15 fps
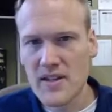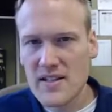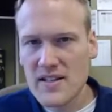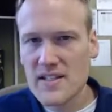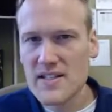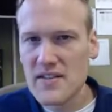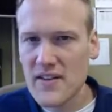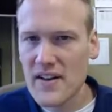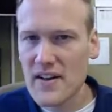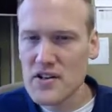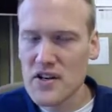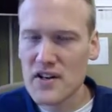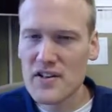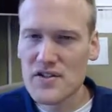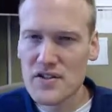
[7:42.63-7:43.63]
The
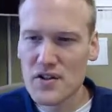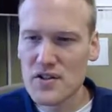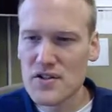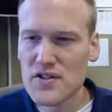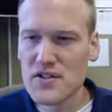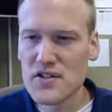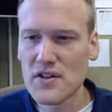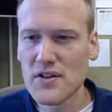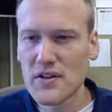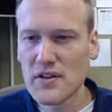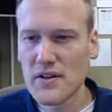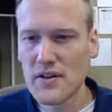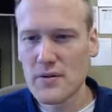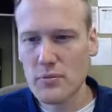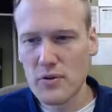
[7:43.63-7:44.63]
disadvantage here is that you're
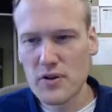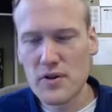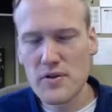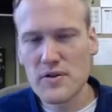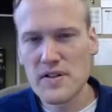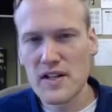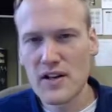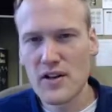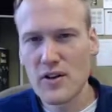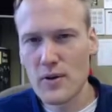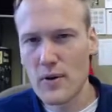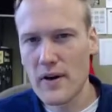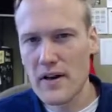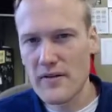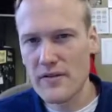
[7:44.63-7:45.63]
still producing
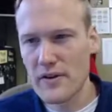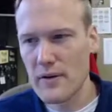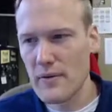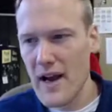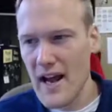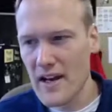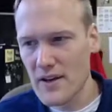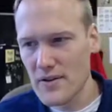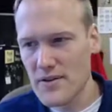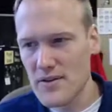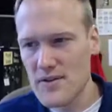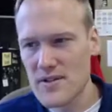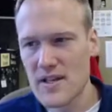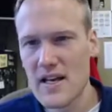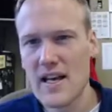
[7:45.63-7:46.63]
chlorine-free
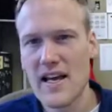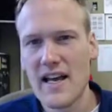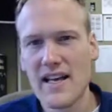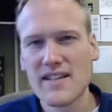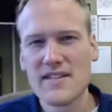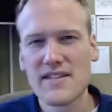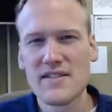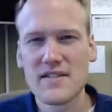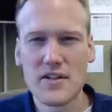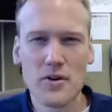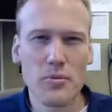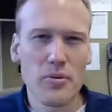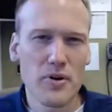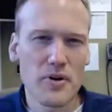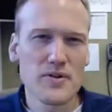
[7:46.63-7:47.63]
radicals. It's
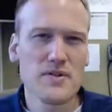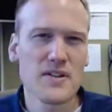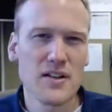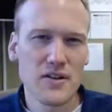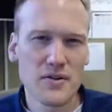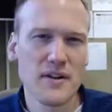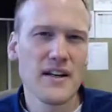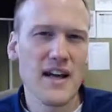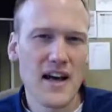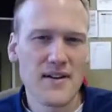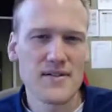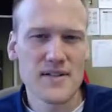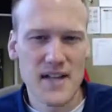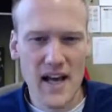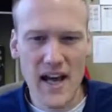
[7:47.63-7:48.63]
still producing a
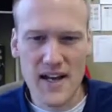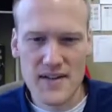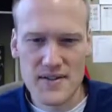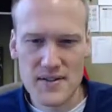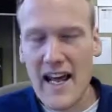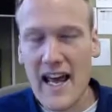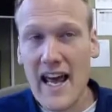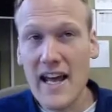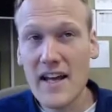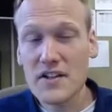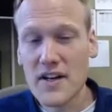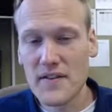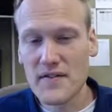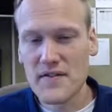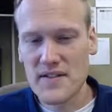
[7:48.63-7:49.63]
greenhouse gas. An
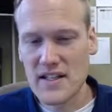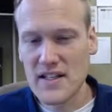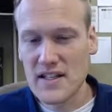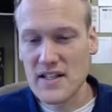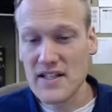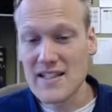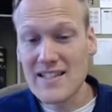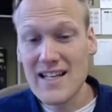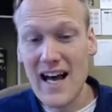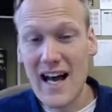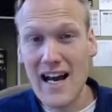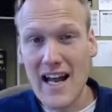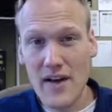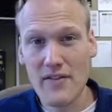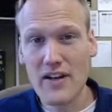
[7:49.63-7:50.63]
HFC does
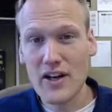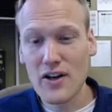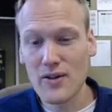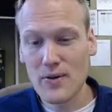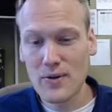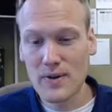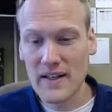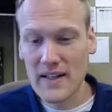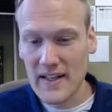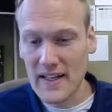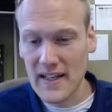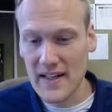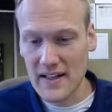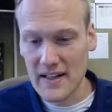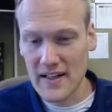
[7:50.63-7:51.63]
not have any chlorine
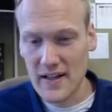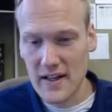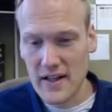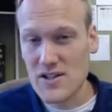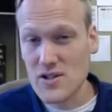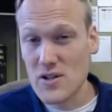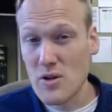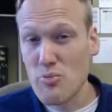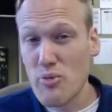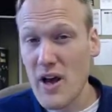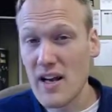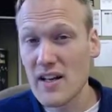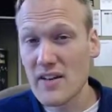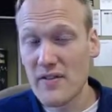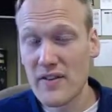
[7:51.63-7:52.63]
in it. And so the
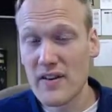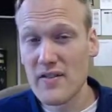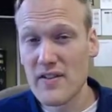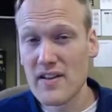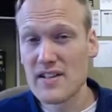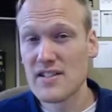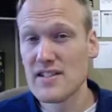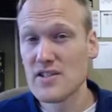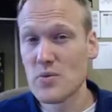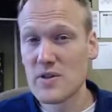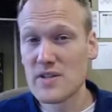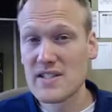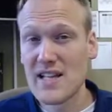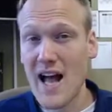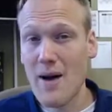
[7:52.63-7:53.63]
benefit of this is it
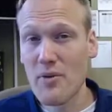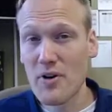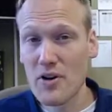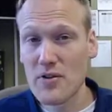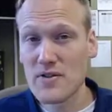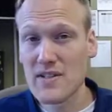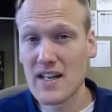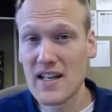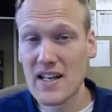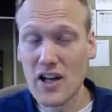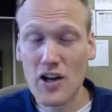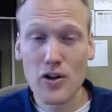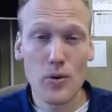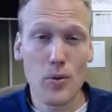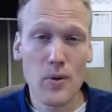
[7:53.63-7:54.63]
was not producing any
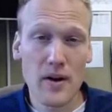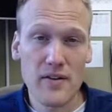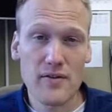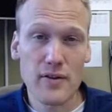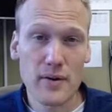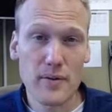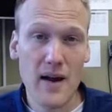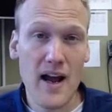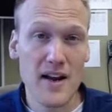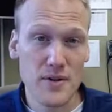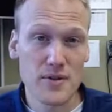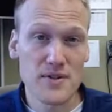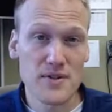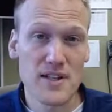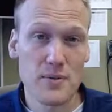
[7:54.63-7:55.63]
chlorine-free
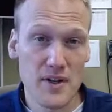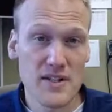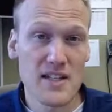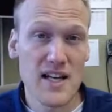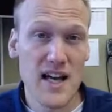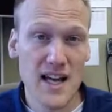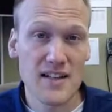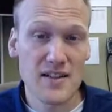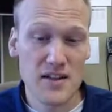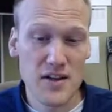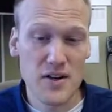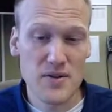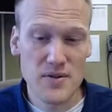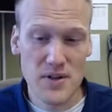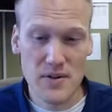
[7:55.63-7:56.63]
radicals that were attacking
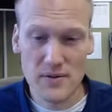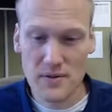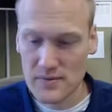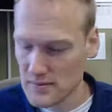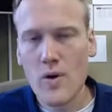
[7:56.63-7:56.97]
the ozone.